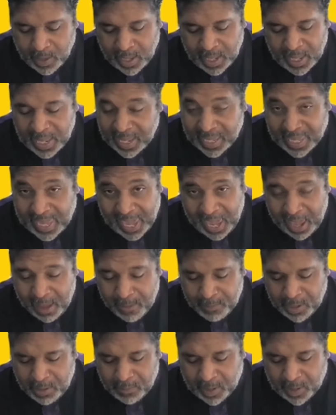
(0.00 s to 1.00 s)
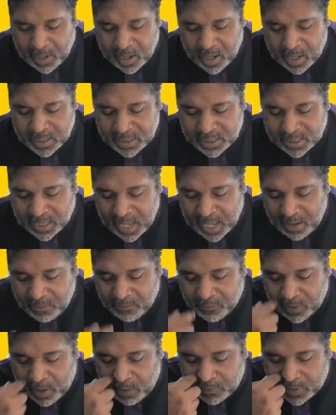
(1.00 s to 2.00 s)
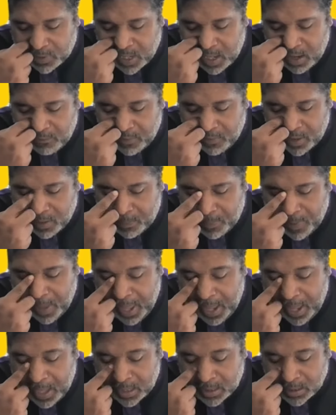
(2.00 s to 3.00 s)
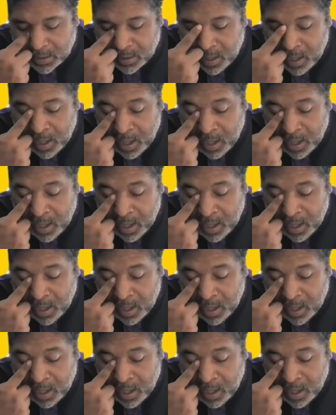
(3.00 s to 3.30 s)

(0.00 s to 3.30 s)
It can't be because slavery in the past,